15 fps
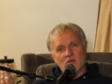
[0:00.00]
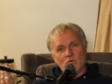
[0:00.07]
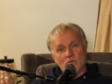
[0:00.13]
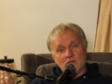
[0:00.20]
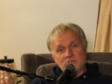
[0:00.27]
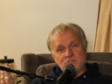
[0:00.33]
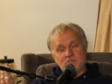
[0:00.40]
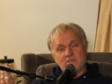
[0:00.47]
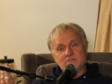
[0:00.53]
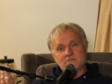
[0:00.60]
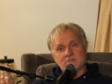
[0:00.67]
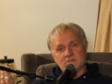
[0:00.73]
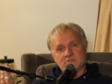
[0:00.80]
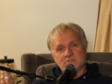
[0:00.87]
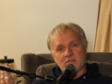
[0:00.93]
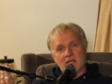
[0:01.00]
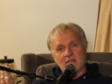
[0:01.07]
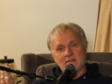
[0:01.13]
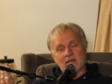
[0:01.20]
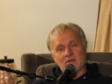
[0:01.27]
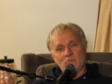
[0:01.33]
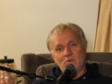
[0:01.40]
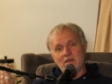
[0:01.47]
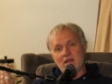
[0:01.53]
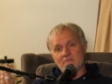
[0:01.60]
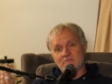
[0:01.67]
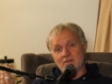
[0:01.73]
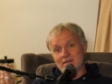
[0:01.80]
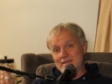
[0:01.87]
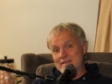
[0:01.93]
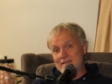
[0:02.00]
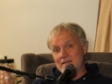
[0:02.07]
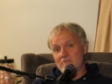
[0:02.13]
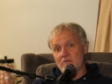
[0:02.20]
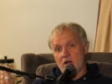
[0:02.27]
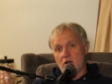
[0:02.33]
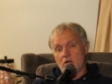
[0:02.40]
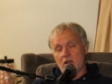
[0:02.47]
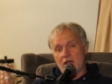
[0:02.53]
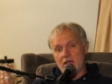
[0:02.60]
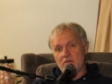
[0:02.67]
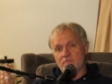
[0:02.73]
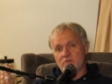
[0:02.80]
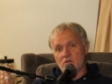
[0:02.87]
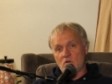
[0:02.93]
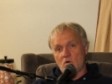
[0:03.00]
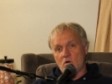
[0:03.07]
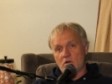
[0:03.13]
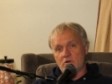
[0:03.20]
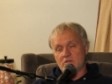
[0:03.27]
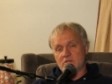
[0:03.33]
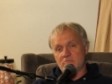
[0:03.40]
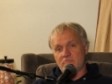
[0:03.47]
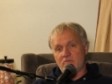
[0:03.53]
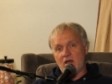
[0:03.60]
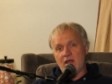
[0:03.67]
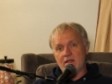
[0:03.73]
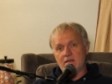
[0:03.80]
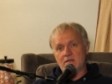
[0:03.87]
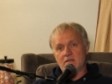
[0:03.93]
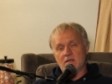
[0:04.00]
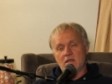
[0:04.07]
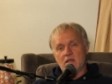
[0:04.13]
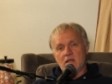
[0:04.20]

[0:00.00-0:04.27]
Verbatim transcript: what Jesus said that we have to give our life in order to find